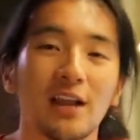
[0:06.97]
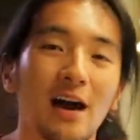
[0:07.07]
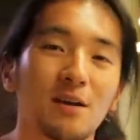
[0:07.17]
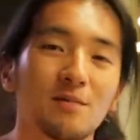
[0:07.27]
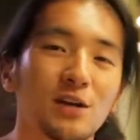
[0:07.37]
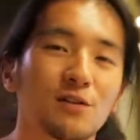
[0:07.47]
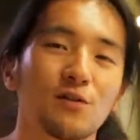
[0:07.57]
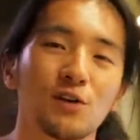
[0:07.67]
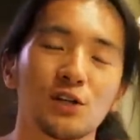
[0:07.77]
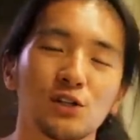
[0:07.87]
on how to make your
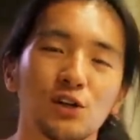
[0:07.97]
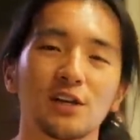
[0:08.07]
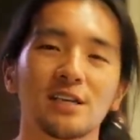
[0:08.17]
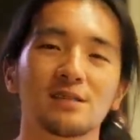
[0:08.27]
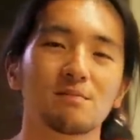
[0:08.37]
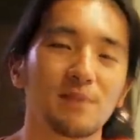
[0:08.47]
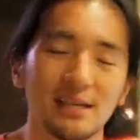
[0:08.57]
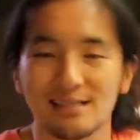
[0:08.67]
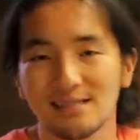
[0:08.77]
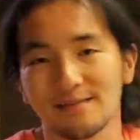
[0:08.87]
footage look its
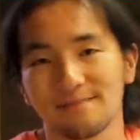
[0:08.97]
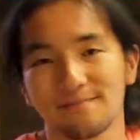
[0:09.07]
best.